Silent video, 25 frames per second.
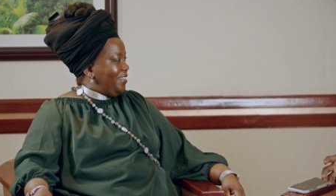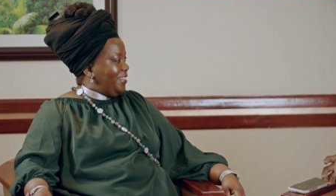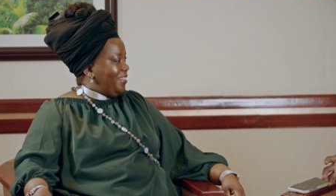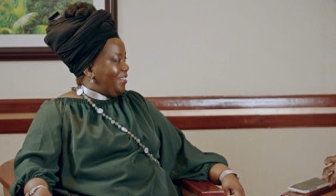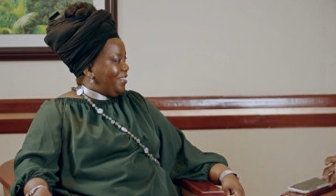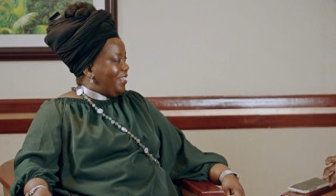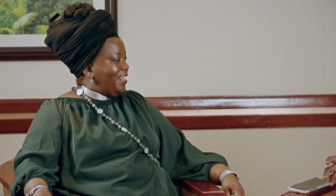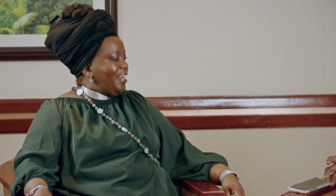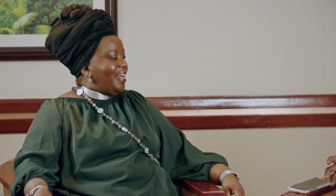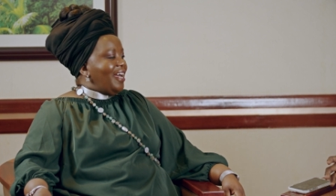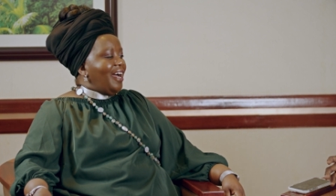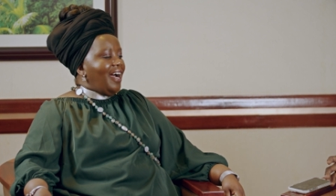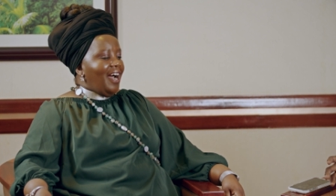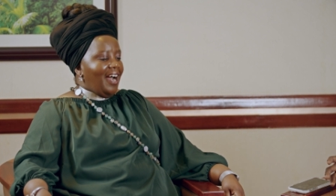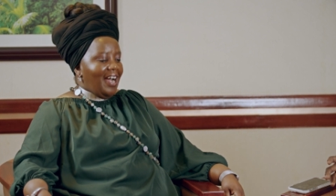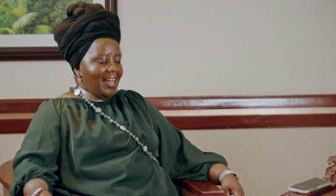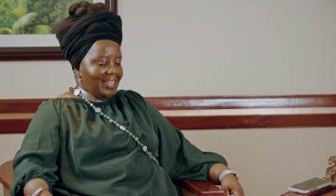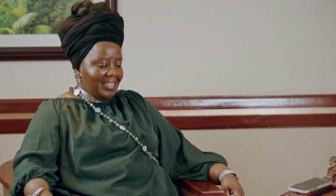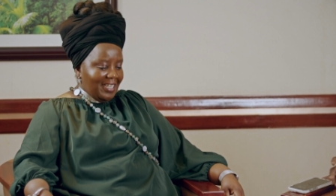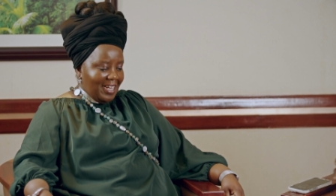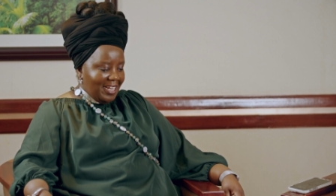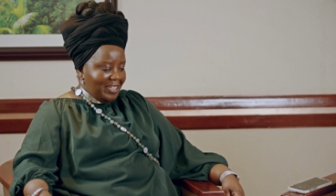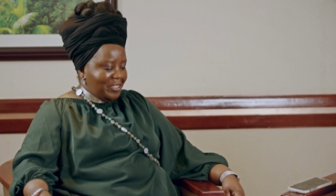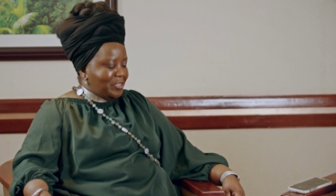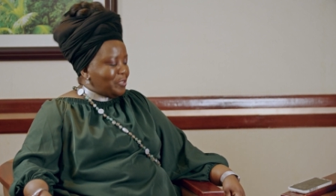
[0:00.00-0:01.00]
chest.
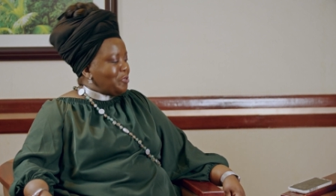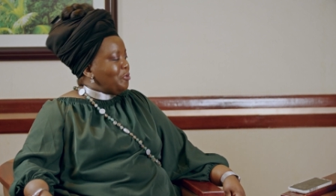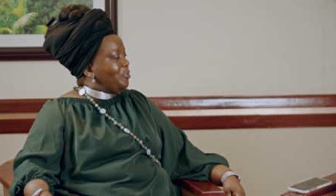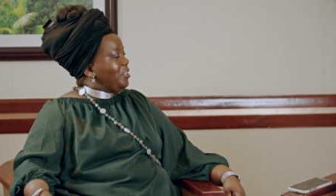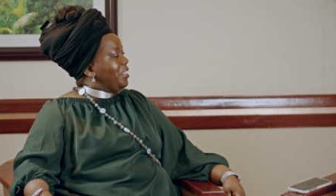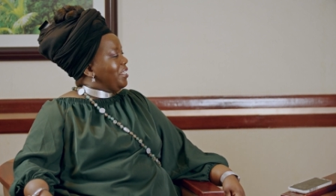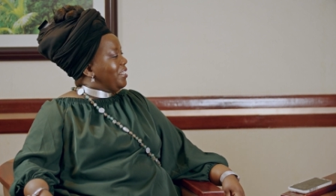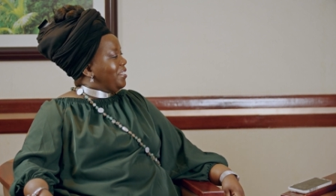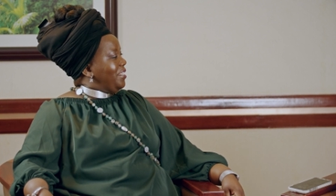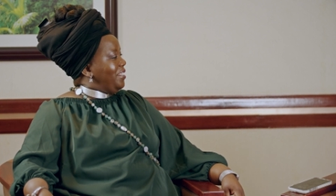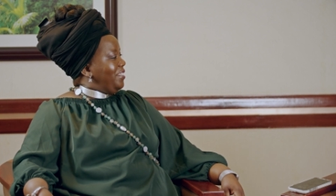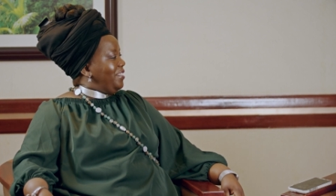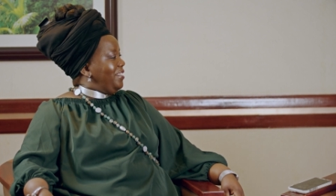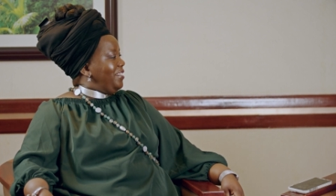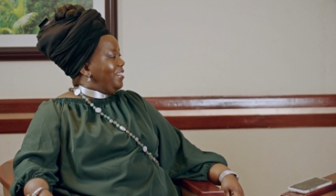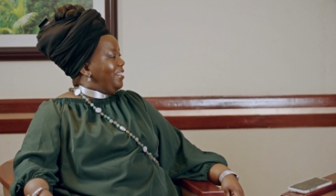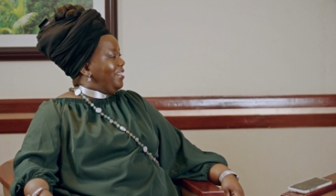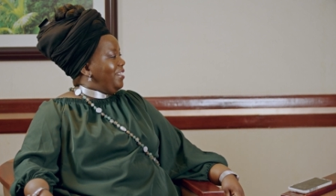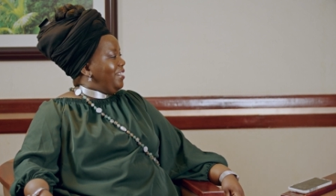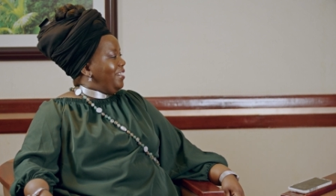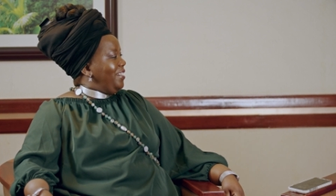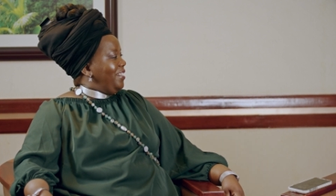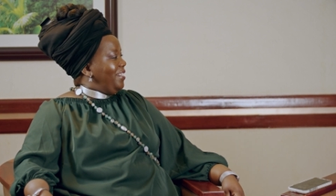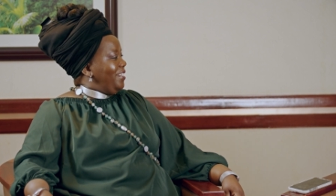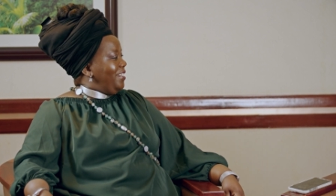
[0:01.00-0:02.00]
And I took it.
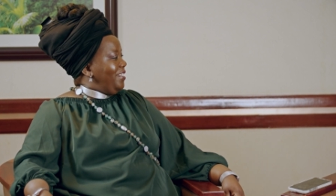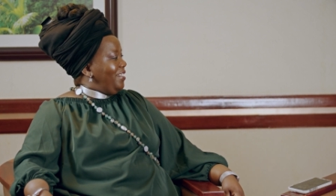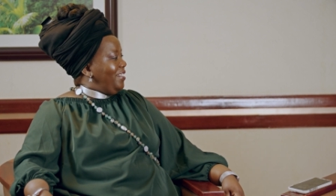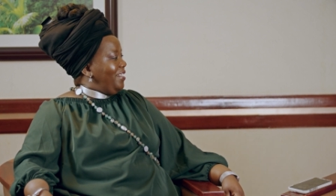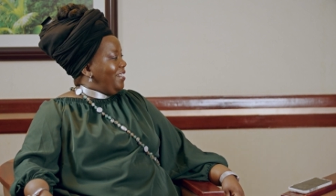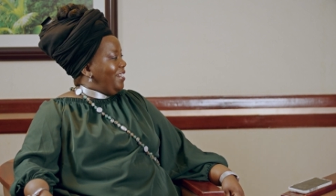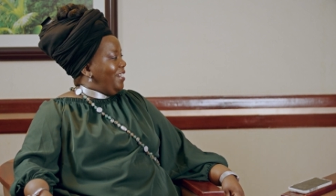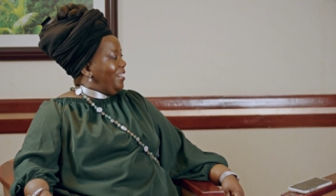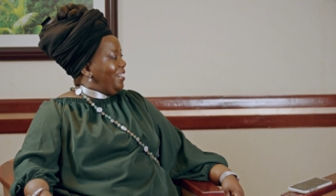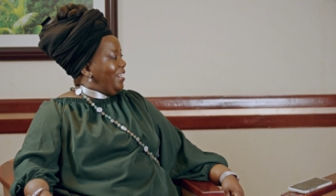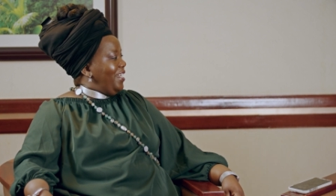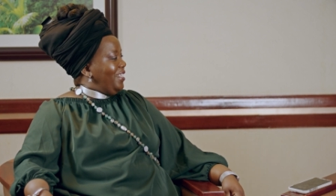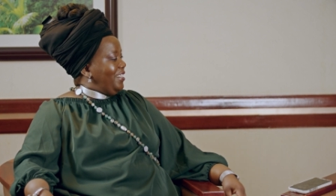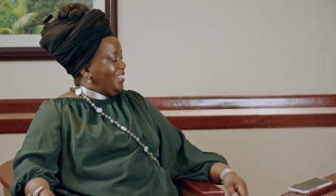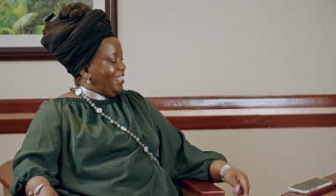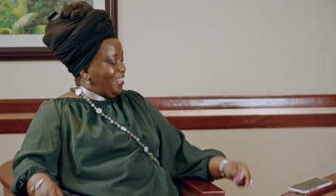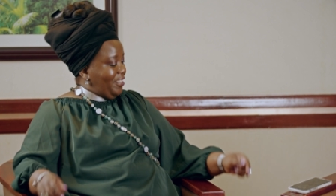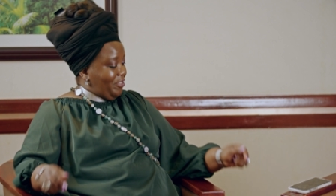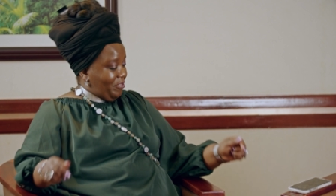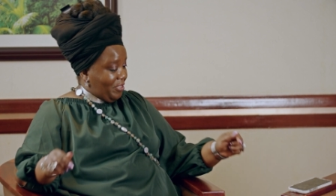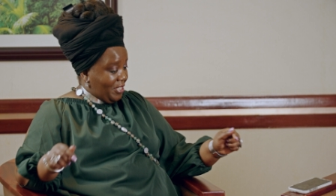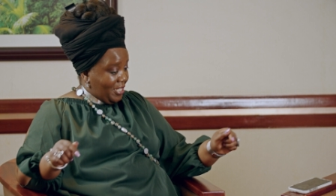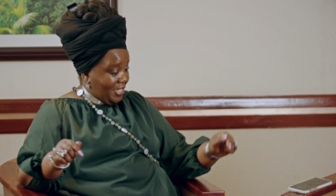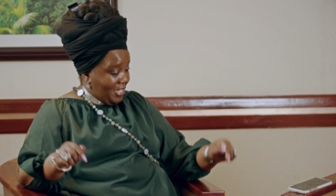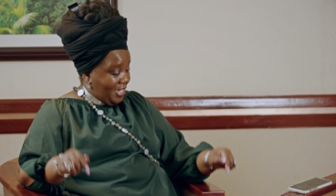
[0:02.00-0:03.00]
Uh-huh. And I
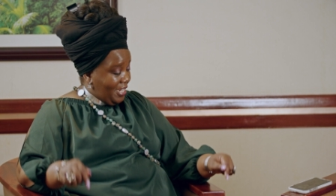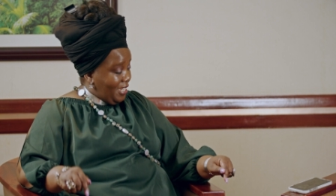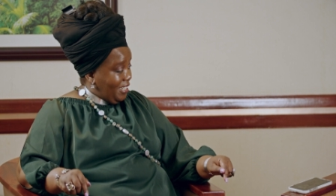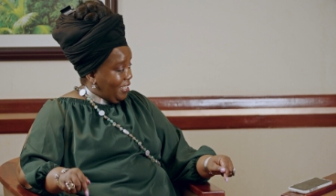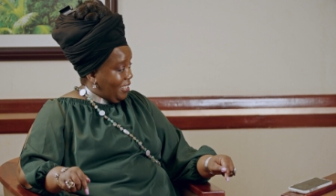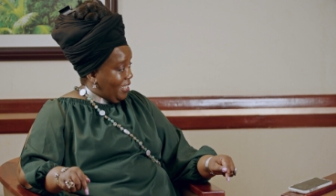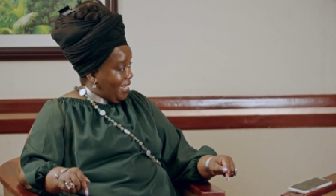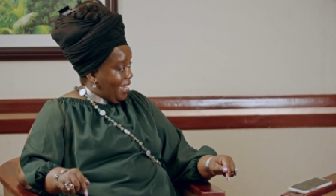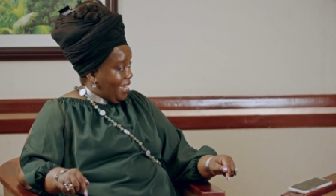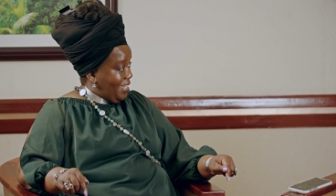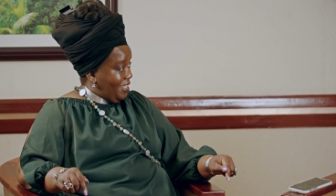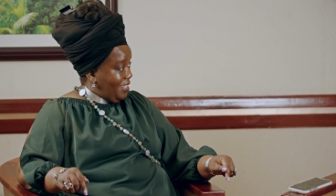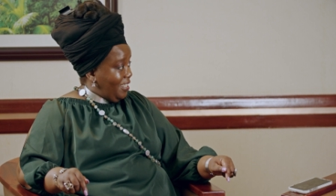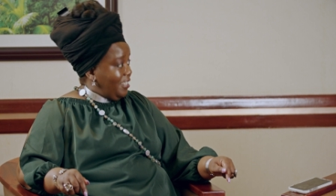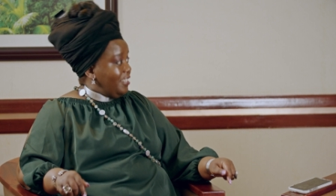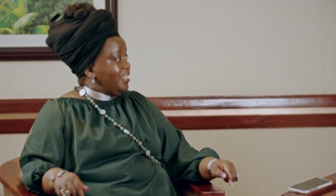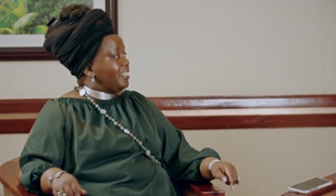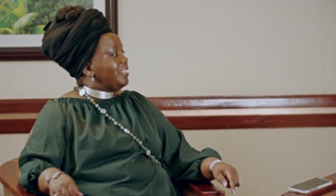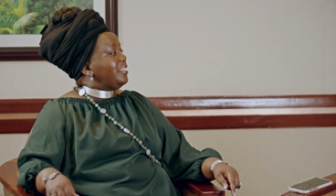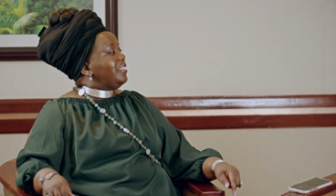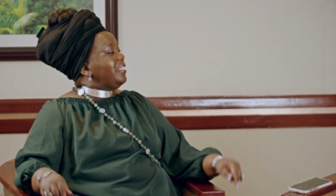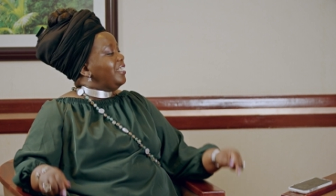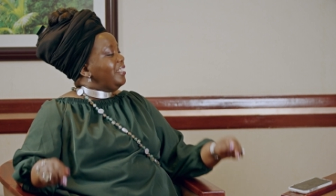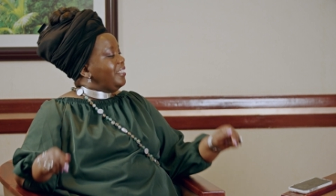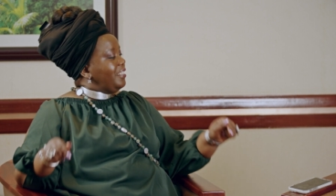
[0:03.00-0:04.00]
said, here in Kenya?
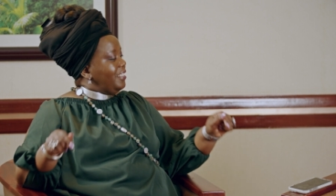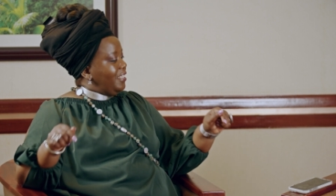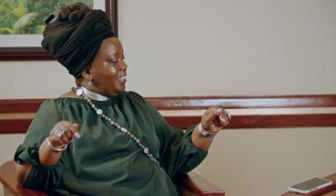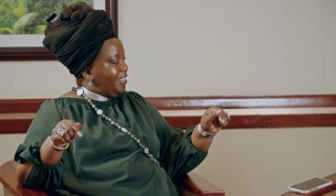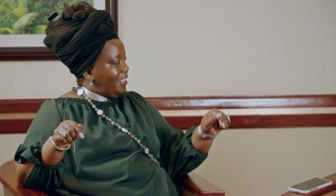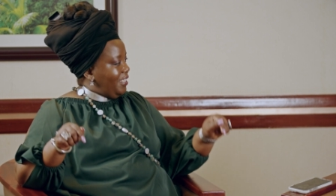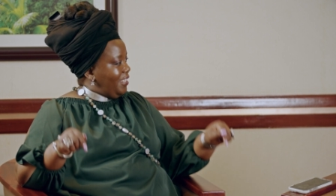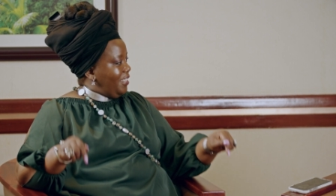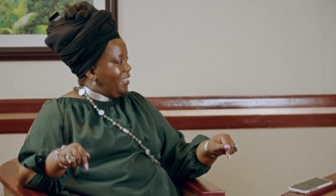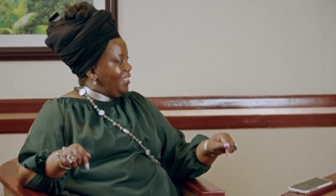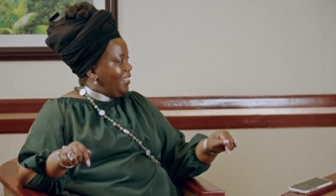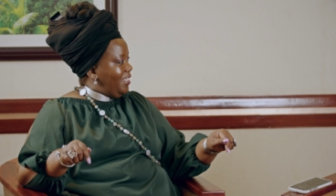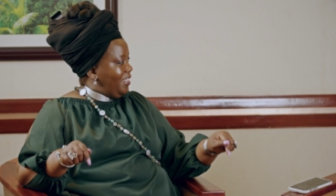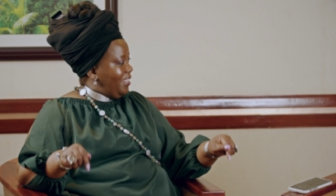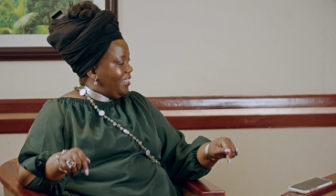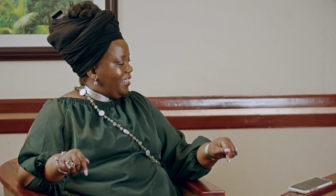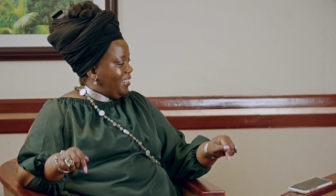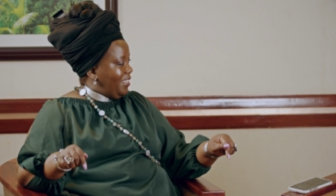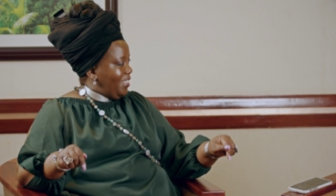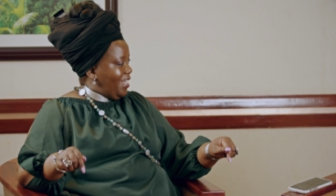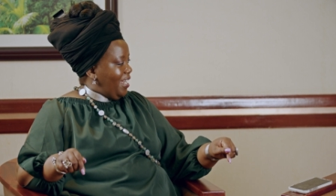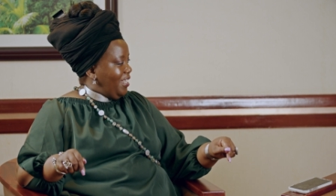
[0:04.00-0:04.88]
They said, here in